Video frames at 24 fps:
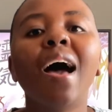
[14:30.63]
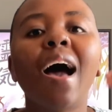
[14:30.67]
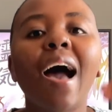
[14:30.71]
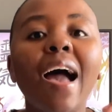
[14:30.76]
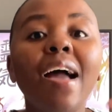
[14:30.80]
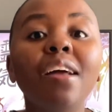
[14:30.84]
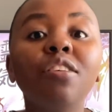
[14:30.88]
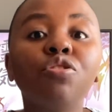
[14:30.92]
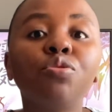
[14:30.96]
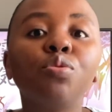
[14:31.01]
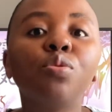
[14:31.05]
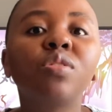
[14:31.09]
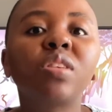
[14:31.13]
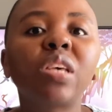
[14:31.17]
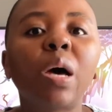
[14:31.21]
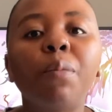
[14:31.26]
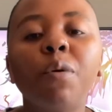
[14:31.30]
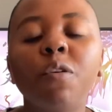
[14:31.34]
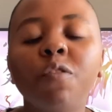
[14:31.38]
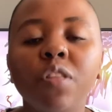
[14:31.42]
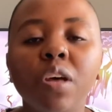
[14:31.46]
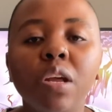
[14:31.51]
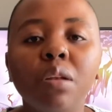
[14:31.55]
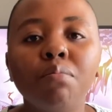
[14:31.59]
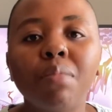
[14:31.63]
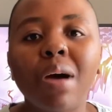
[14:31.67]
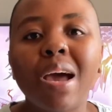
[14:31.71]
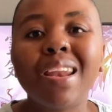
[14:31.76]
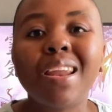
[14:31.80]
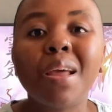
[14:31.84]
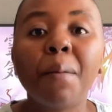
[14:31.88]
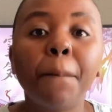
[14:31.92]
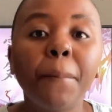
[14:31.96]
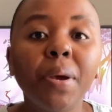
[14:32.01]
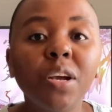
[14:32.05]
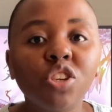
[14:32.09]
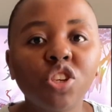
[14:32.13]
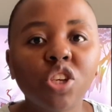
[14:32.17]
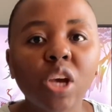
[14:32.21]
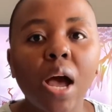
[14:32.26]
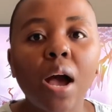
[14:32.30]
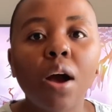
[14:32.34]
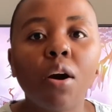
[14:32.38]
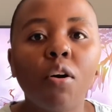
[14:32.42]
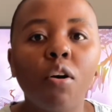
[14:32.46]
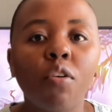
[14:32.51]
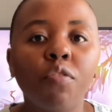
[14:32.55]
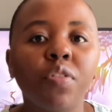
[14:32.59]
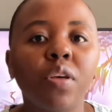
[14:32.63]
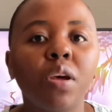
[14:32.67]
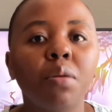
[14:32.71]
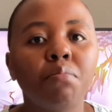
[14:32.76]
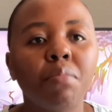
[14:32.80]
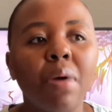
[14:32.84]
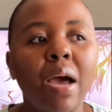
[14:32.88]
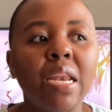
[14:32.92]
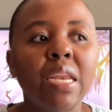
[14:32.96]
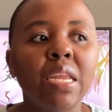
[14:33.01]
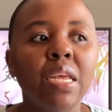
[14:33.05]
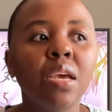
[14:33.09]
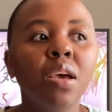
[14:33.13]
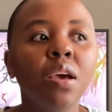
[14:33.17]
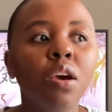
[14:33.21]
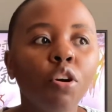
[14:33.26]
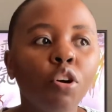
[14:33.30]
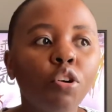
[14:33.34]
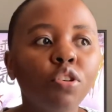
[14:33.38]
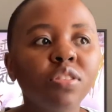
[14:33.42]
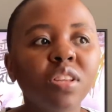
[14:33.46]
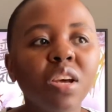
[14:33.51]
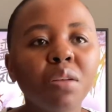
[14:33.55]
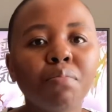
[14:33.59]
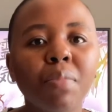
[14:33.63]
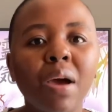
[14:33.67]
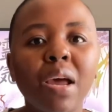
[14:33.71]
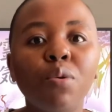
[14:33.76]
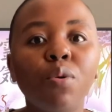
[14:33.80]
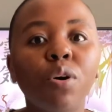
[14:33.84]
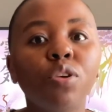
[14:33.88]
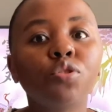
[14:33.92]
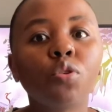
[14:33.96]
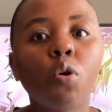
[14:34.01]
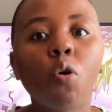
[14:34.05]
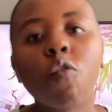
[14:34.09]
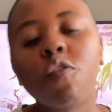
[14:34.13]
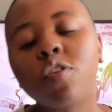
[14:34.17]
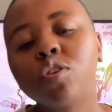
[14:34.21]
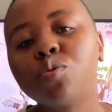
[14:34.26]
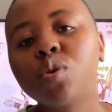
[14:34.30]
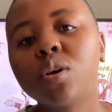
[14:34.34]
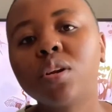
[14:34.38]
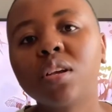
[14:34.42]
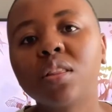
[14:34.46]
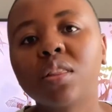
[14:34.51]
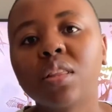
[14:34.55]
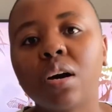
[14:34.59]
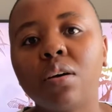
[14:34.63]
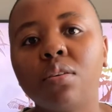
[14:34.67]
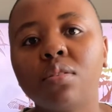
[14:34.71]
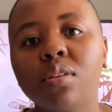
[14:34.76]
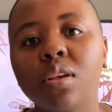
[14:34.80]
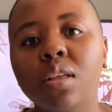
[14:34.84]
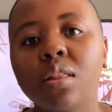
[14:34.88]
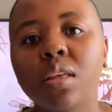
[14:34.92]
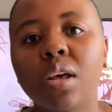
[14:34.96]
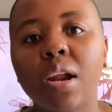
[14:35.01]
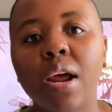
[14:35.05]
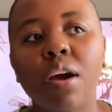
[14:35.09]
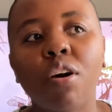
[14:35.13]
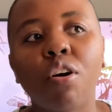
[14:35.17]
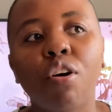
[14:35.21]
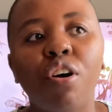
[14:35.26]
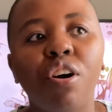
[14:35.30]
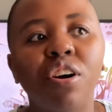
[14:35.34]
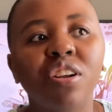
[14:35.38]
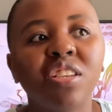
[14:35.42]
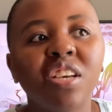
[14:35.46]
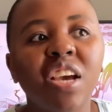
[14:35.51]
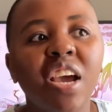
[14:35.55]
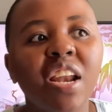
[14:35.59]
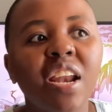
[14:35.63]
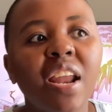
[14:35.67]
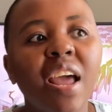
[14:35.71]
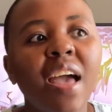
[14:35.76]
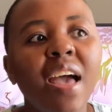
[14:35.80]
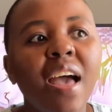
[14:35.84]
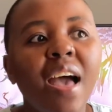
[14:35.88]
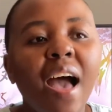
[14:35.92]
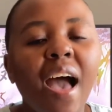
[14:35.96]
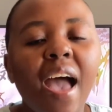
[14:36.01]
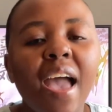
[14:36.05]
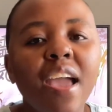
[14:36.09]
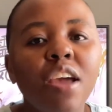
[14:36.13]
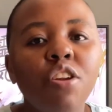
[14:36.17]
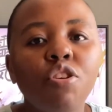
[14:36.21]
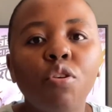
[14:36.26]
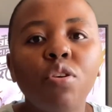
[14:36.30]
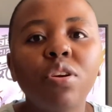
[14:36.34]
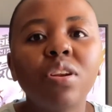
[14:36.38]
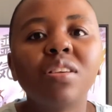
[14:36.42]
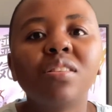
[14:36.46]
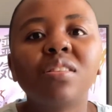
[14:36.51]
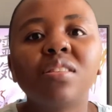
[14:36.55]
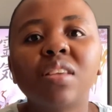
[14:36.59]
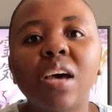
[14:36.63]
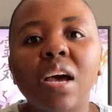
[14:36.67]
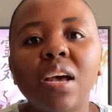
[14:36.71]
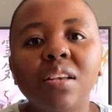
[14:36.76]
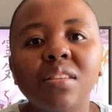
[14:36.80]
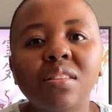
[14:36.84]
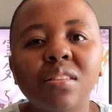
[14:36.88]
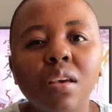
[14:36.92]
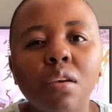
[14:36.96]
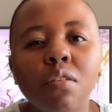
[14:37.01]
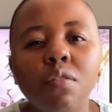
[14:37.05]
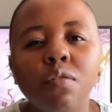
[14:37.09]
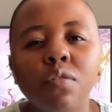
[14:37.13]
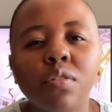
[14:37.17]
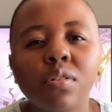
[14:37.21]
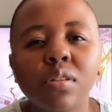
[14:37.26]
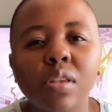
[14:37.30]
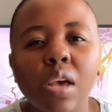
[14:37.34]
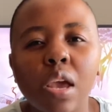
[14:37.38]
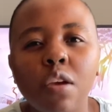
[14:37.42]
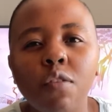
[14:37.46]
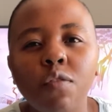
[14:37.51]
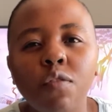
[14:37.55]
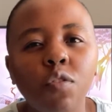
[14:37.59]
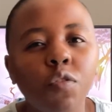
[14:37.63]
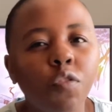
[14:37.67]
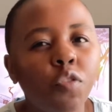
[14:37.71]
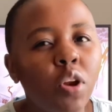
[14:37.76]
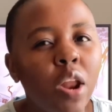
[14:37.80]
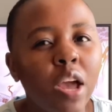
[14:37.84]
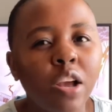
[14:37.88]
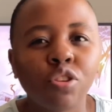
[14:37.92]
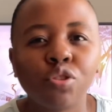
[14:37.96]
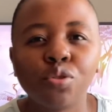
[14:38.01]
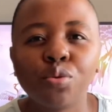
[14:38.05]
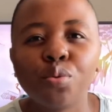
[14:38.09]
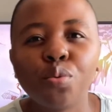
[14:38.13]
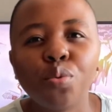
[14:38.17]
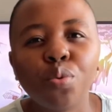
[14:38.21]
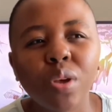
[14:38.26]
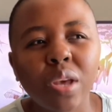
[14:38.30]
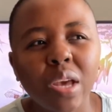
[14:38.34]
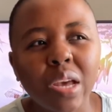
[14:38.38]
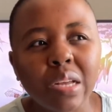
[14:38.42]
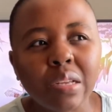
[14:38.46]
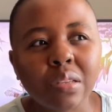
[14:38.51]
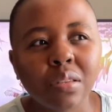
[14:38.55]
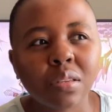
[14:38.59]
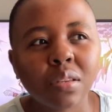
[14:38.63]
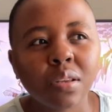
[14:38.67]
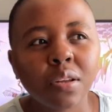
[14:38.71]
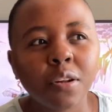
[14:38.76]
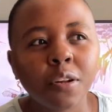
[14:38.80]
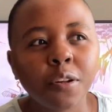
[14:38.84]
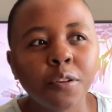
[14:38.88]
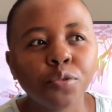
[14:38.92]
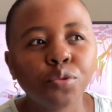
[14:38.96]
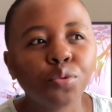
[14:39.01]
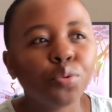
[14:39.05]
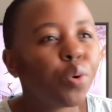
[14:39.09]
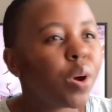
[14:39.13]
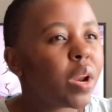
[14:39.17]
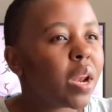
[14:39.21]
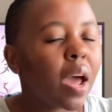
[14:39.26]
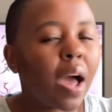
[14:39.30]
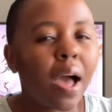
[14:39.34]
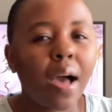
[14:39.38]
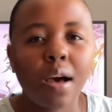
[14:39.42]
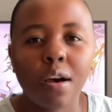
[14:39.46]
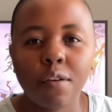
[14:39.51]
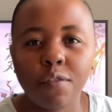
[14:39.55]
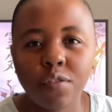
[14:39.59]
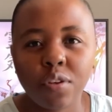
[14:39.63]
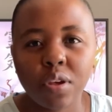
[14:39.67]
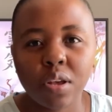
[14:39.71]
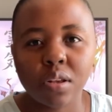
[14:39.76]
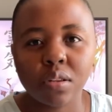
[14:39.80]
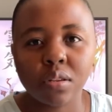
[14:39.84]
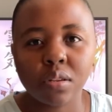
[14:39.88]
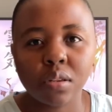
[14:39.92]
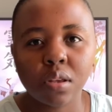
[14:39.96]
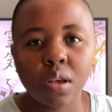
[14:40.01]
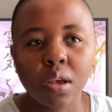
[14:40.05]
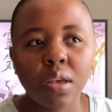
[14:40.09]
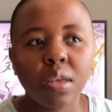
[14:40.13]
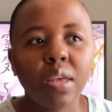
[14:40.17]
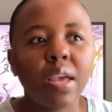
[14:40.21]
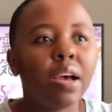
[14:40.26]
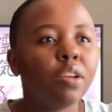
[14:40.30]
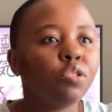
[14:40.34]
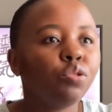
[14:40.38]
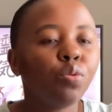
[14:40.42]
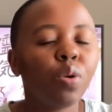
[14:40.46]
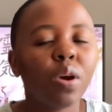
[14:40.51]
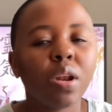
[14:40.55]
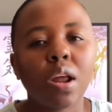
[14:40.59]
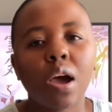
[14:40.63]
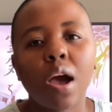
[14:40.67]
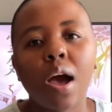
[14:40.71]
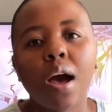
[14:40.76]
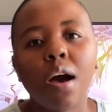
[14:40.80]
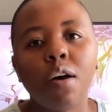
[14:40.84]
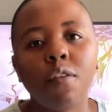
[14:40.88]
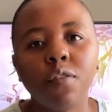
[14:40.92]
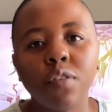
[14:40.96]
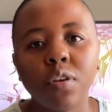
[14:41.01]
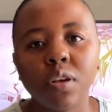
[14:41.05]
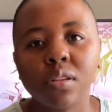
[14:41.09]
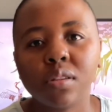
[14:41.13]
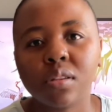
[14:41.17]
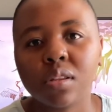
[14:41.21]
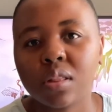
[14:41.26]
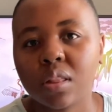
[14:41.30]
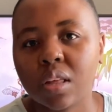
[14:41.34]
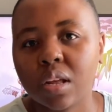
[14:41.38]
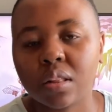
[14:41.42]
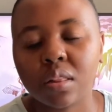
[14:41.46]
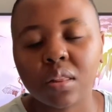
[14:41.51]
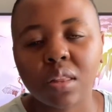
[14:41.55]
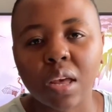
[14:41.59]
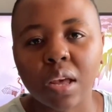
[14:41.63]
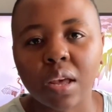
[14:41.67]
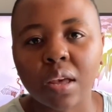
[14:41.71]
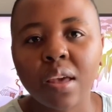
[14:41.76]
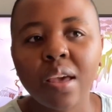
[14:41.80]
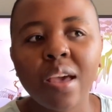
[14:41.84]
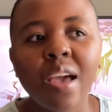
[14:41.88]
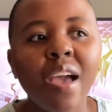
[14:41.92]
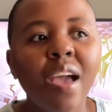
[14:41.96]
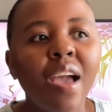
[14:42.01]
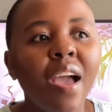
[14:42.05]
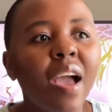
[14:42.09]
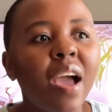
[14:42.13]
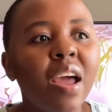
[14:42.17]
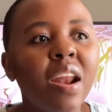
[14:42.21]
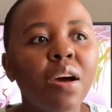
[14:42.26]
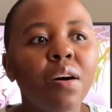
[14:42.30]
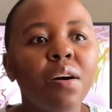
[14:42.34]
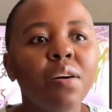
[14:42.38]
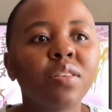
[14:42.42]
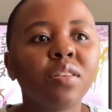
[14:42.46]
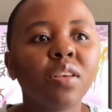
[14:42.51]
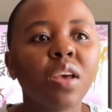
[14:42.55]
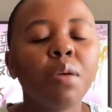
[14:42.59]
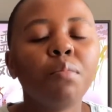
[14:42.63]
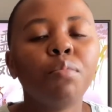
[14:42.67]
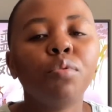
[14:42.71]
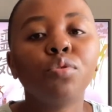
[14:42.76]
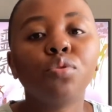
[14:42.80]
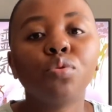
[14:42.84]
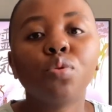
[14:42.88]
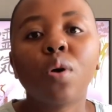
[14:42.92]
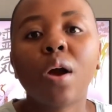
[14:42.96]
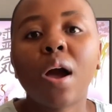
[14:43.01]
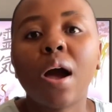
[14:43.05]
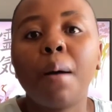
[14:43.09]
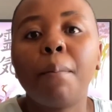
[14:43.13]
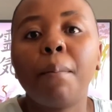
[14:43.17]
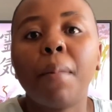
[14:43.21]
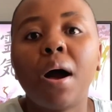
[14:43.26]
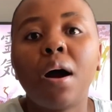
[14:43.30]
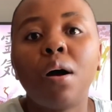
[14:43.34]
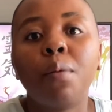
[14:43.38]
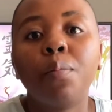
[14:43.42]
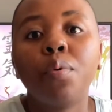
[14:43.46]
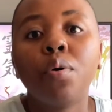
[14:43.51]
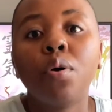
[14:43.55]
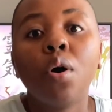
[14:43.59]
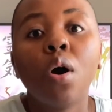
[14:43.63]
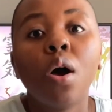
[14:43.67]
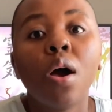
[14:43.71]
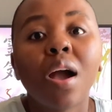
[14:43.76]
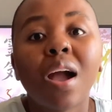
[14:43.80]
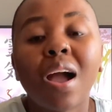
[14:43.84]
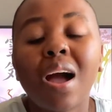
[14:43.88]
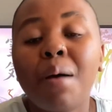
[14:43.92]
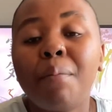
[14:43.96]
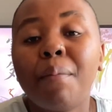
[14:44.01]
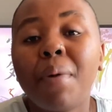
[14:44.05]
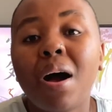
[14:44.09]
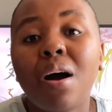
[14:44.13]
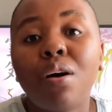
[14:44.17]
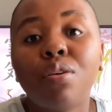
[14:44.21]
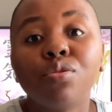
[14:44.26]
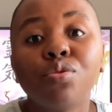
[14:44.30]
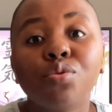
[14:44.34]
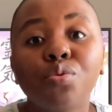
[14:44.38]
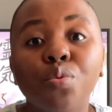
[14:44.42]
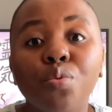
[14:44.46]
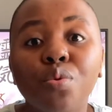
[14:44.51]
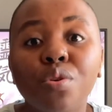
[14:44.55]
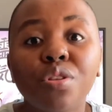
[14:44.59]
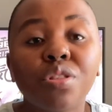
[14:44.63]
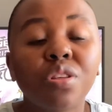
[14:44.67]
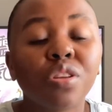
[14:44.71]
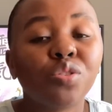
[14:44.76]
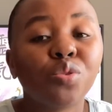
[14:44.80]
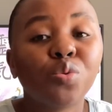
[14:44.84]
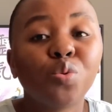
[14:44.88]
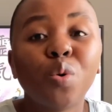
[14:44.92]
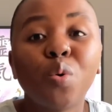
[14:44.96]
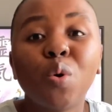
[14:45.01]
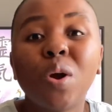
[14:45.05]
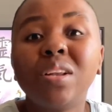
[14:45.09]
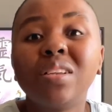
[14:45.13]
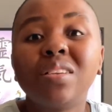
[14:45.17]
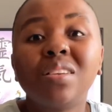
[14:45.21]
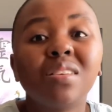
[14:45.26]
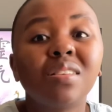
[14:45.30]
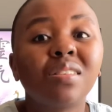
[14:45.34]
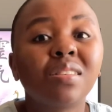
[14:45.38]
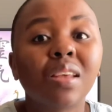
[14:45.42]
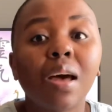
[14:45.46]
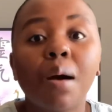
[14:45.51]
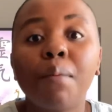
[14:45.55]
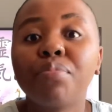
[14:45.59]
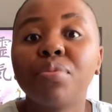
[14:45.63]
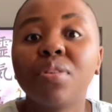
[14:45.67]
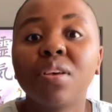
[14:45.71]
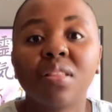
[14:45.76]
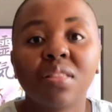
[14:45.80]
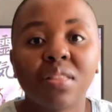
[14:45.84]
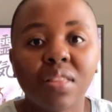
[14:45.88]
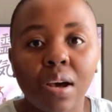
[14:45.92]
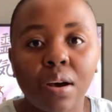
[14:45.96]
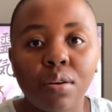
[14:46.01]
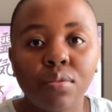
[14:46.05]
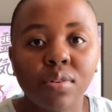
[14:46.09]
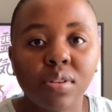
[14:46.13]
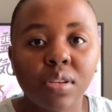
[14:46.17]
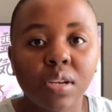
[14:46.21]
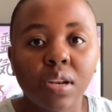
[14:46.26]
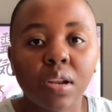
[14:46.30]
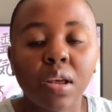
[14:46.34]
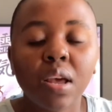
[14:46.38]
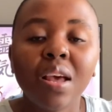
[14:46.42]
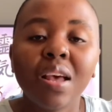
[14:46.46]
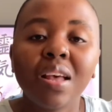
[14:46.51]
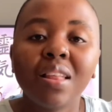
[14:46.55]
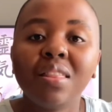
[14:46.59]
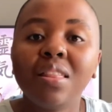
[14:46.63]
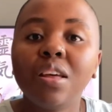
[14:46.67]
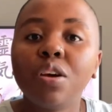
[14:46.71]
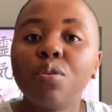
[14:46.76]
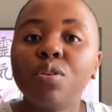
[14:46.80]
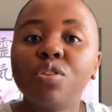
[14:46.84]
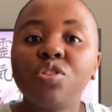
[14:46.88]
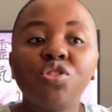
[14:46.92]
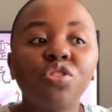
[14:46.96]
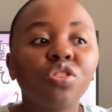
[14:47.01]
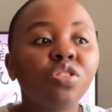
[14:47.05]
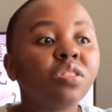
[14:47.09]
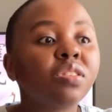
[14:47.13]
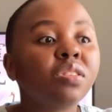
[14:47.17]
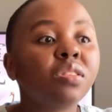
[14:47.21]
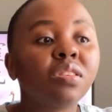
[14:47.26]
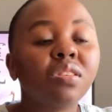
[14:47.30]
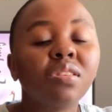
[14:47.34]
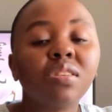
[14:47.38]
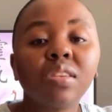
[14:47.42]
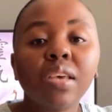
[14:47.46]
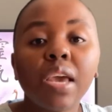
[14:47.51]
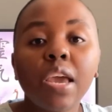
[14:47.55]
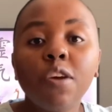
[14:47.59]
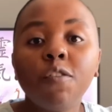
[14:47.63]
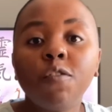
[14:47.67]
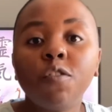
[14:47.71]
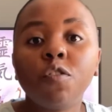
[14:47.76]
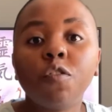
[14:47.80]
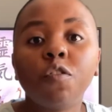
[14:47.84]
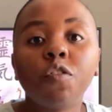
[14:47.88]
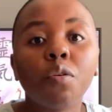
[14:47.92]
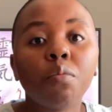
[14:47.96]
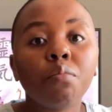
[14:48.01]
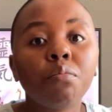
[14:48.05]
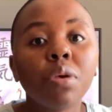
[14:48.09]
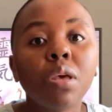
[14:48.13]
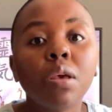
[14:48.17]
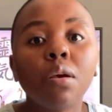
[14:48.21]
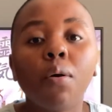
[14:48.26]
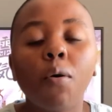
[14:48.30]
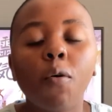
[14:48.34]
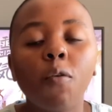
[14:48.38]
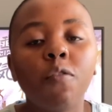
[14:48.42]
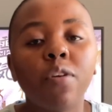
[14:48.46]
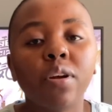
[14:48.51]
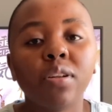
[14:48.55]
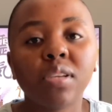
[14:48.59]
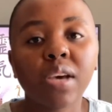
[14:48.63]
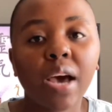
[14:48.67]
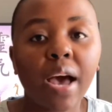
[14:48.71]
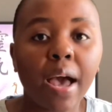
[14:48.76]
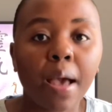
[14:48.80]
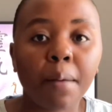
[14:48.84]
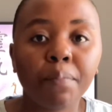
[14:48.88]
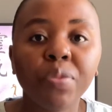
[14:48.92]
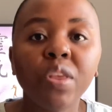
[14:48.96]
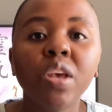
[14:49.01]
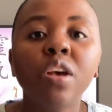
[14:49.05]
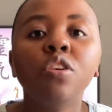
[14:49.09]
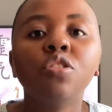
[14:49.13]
I took some of that money, a big chunk of that money, because that money was over 20,000 that I got, and I had only saved for like 2 years, 2.5 years. Yeah, 2.5 years in that thing, and I was able to come out with 20 something thousand that was just saved for me over time.